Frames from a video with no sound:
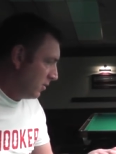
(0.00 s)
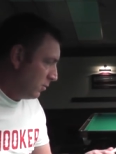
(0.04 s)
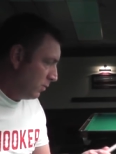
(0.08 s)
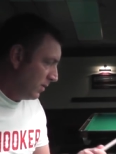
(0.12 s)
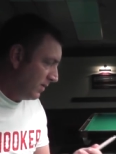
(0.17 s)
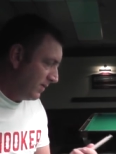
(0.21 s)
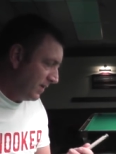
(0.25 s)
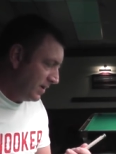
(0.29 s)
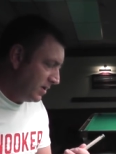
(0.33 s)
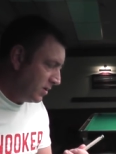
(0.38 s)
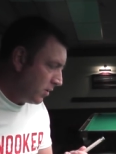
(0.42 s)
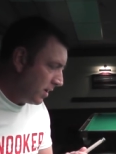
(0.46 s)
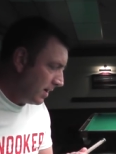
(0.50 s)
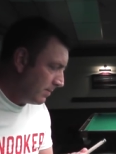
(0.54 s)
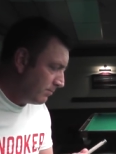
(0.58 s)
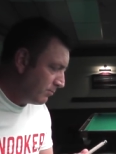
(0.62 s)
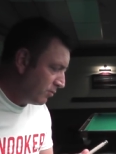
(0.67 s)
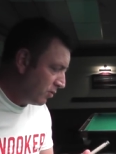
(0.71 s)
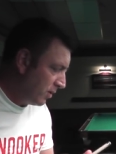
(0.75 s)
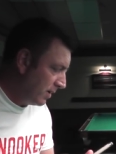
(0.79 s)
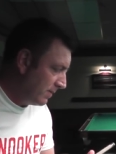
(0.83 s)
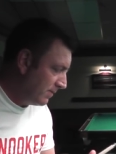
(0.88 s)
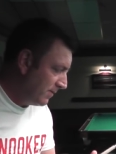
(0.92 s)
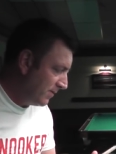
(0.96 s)
with a
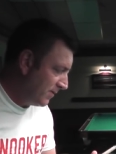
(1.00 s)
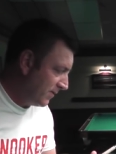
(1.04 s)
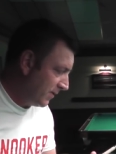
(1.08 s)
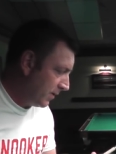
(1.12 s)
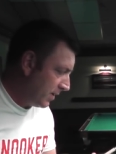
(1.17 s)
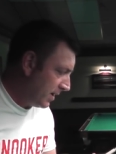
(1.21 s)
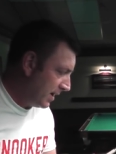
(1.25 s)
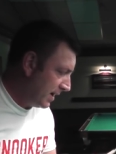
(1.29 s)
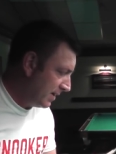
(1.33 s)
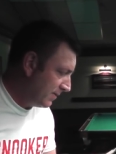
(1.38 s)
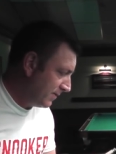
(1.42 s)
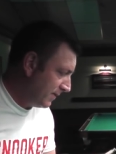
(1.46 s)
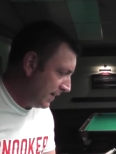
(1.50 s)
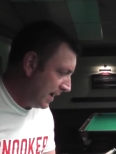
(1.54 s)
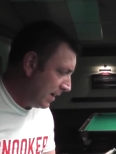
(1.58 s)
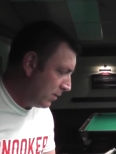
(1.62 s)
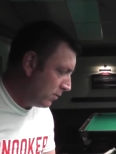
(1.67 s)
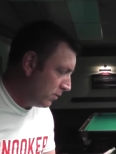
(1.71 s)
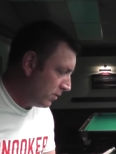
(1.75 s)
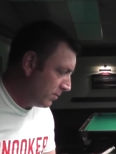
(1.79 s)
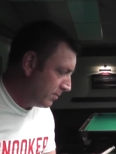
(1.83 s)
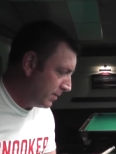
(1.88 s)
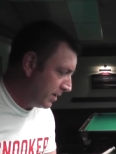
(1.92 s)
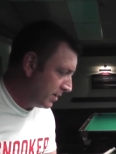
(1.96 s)
9.5
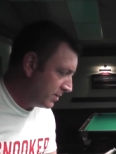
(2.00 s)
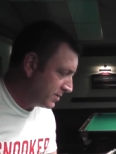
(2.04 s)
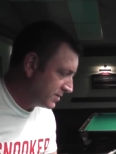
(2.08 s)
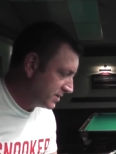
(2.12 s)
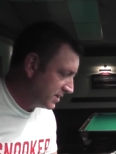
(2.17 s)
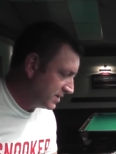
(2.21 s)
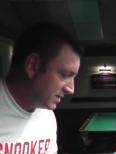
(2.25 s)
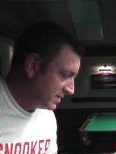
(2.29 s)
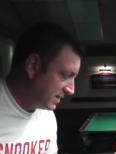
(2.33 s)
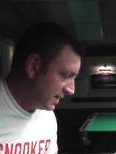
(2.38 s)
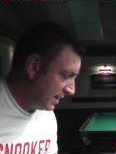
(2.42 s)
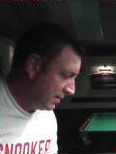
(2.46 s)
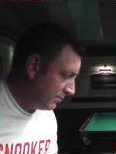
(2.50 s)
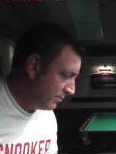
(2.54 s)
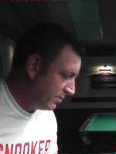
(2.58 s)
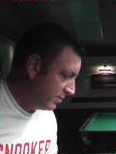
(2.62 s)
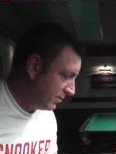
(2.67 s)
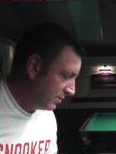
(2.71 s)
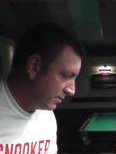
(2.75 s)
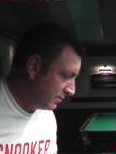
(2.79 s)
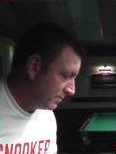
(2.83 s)
Elkmaster tip,